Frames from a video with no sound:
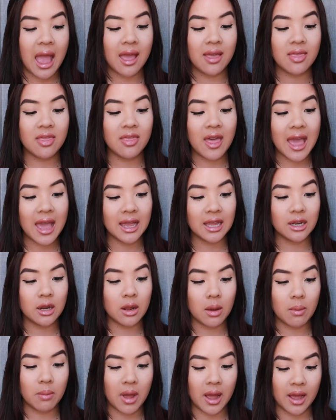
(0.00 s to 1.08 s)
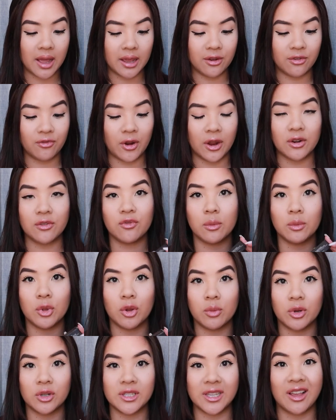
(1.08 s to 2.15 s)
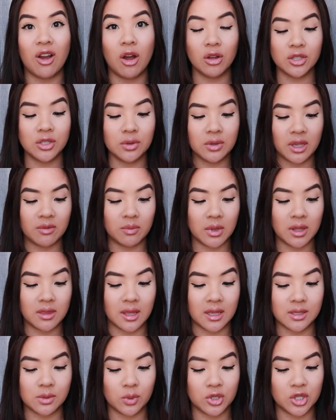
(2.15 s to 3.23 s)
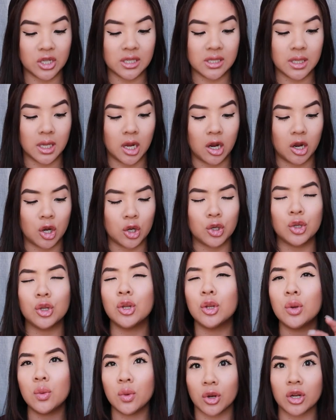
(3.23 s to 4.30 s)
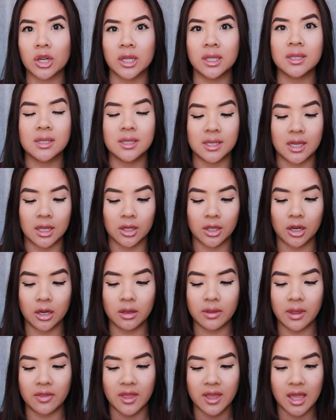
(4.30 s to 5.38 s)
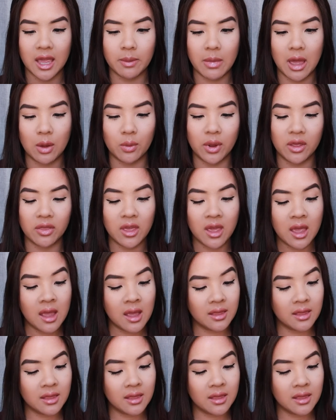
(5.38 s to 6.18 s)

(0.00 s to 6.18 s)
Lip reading: And then my friend from Laura Mercier also gave me this, which is their newer concealer that they came out with.